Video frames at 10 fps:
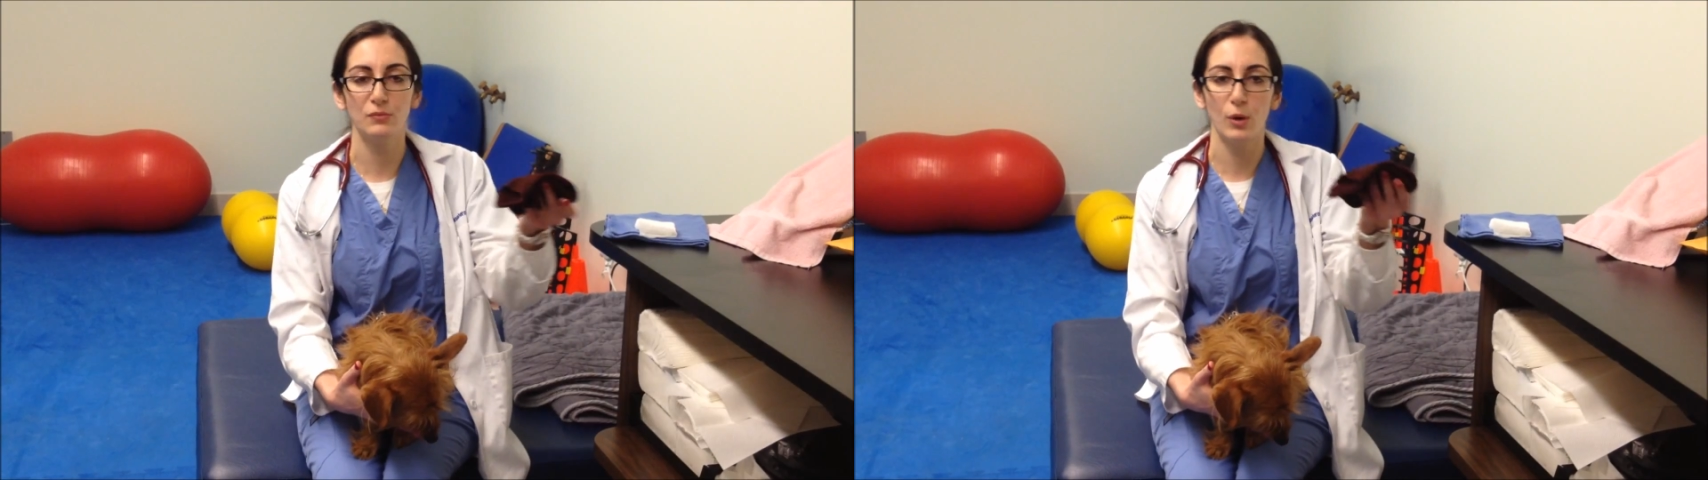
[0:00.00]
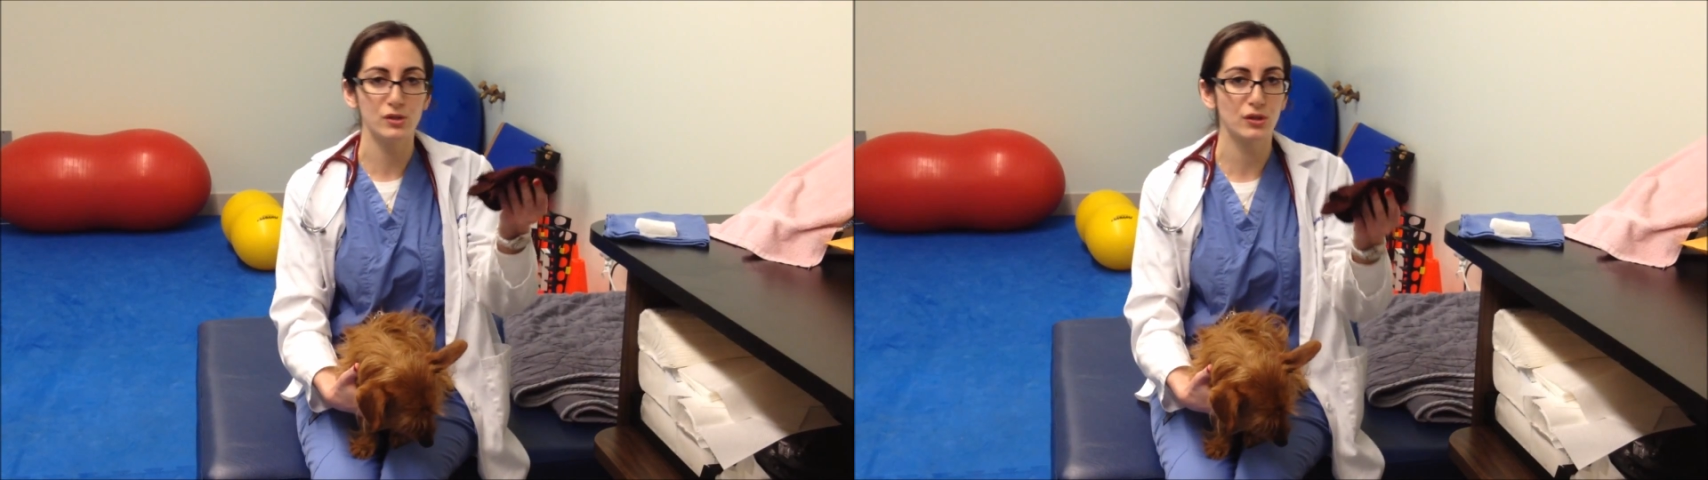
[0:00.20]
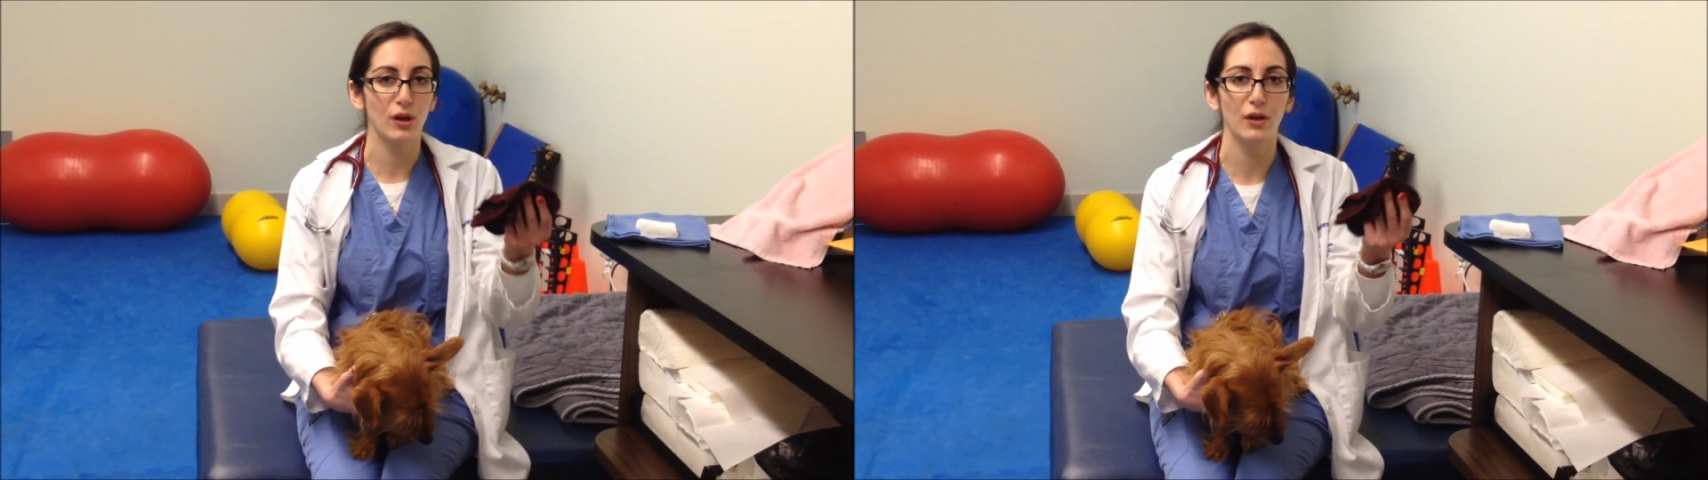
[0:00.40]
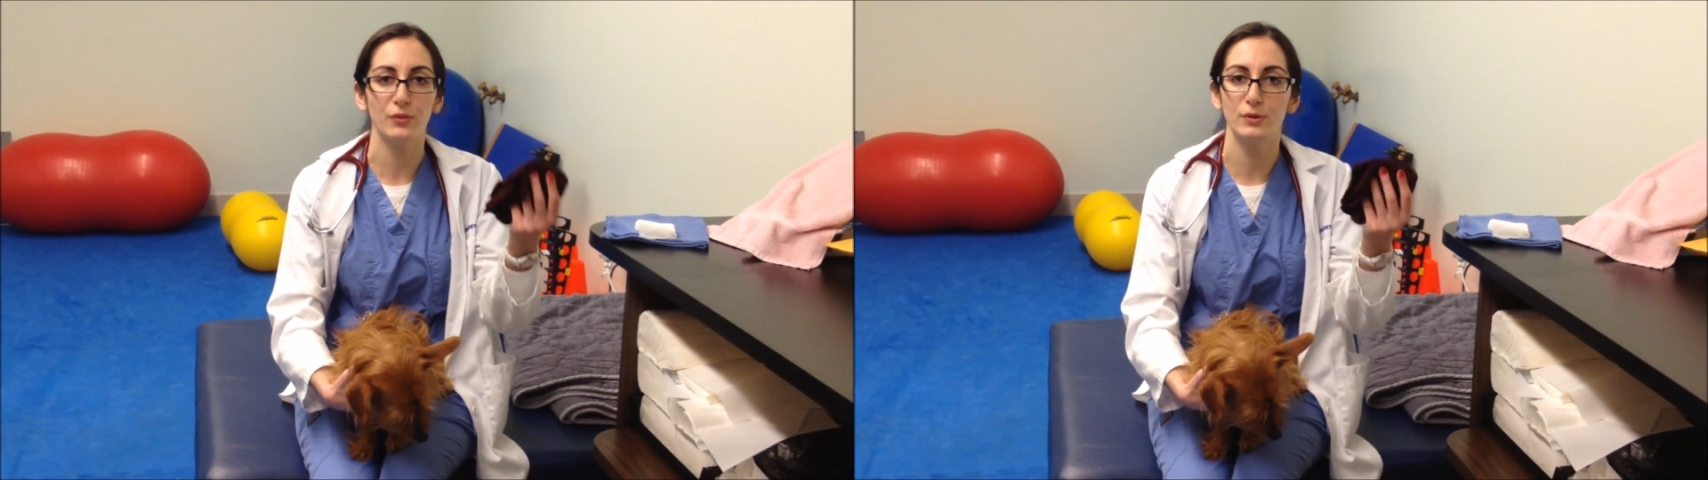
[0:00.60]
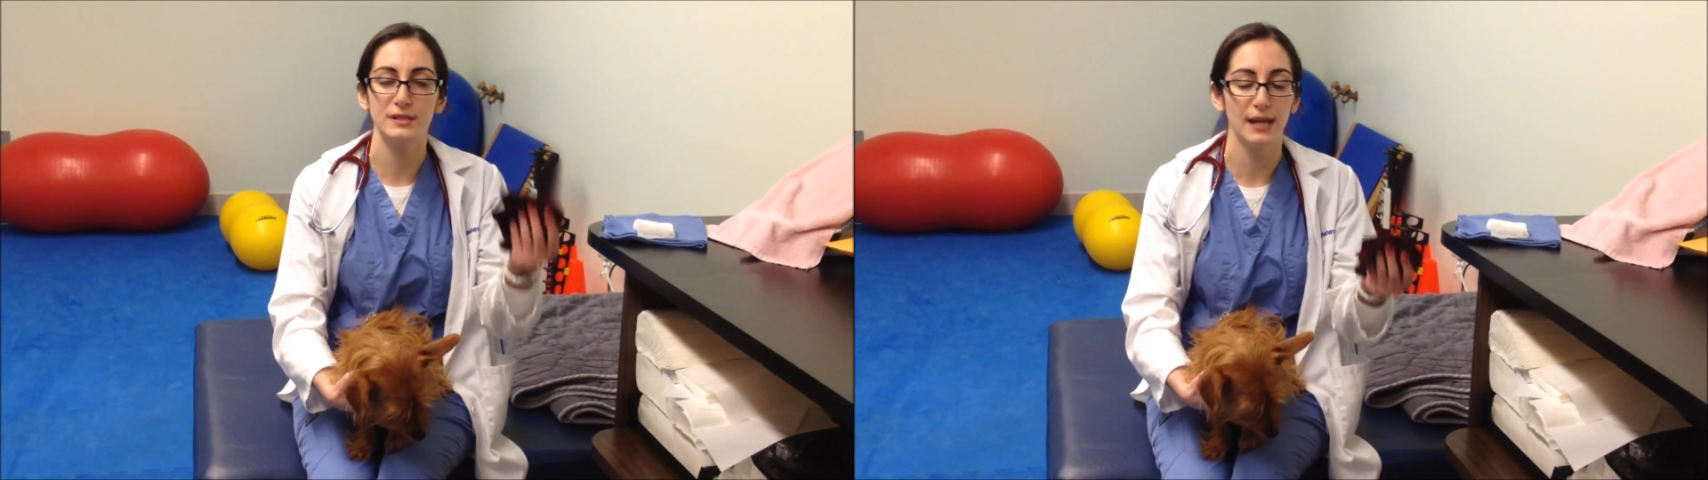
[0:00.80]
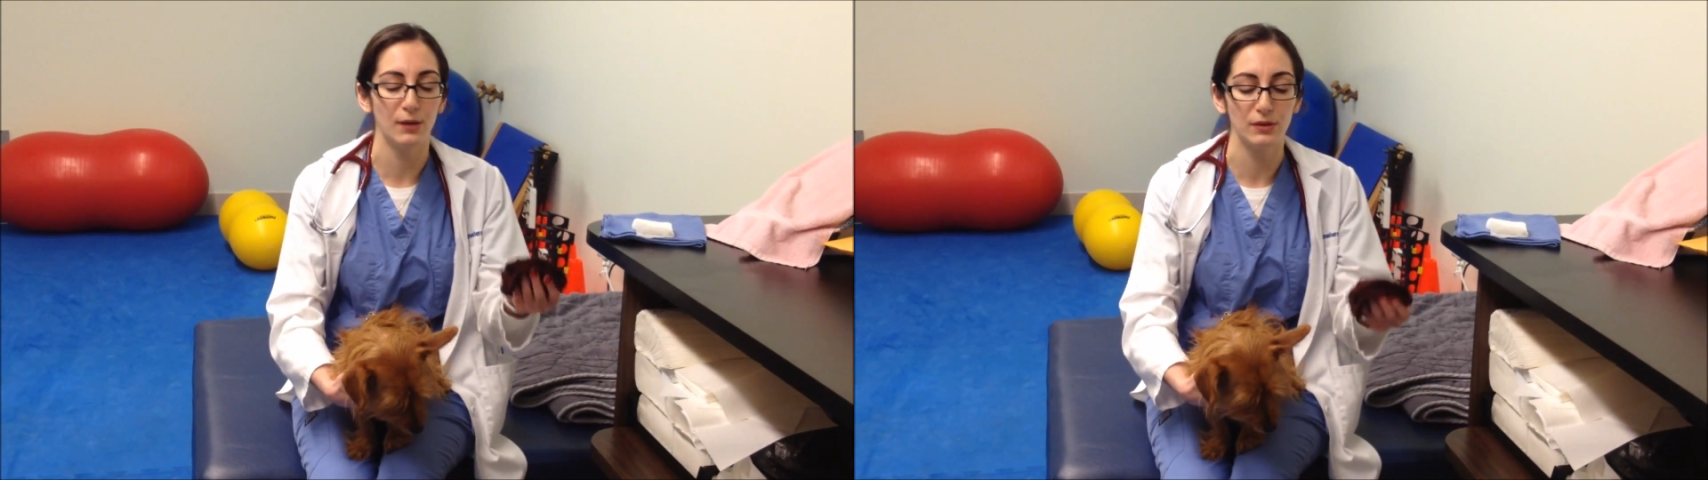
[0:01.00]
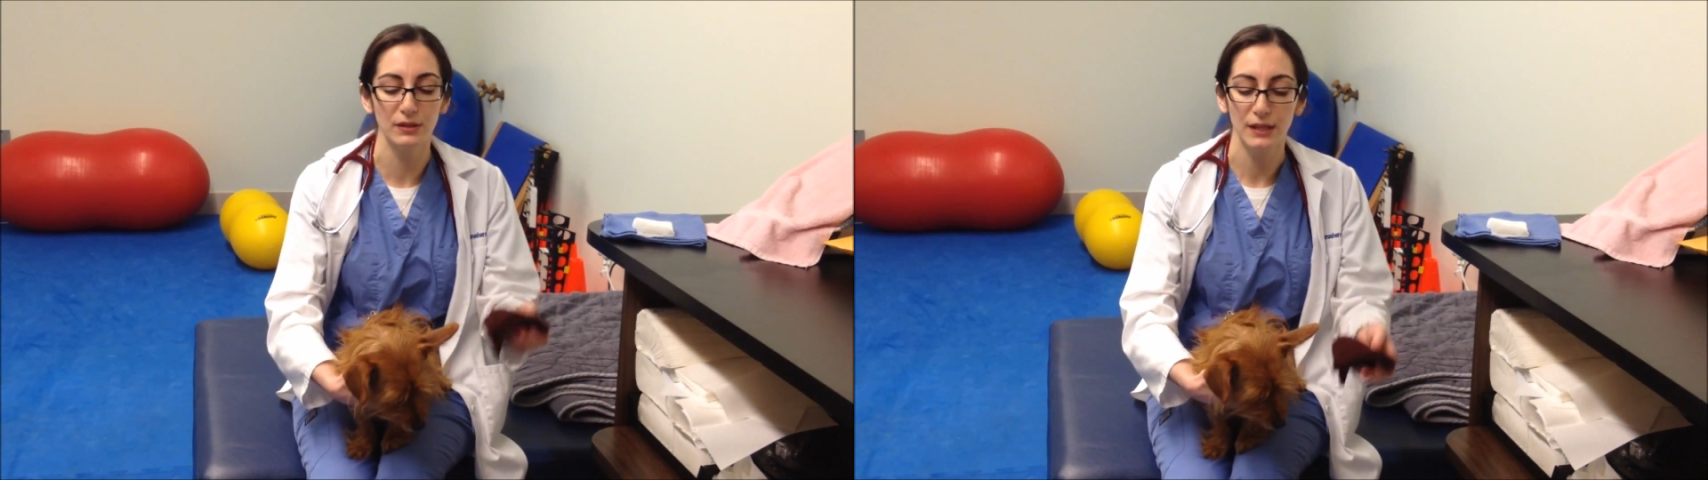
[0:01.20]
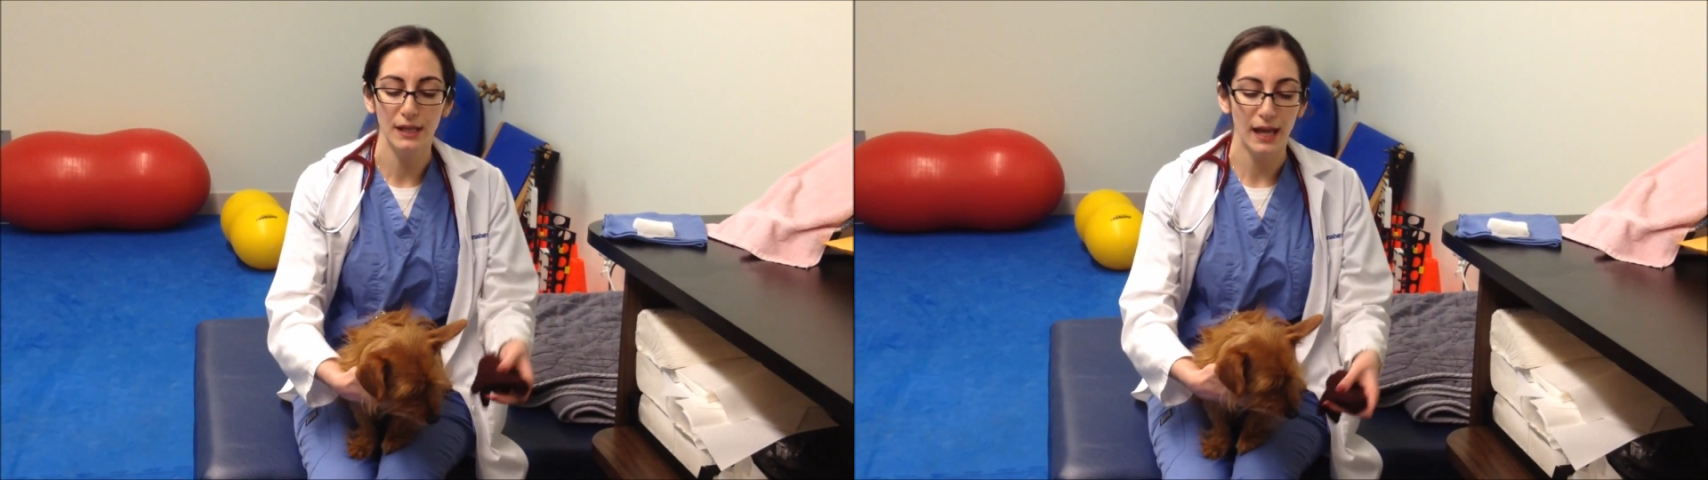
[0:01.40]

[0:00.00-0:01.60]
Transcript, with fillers: washcloth or towel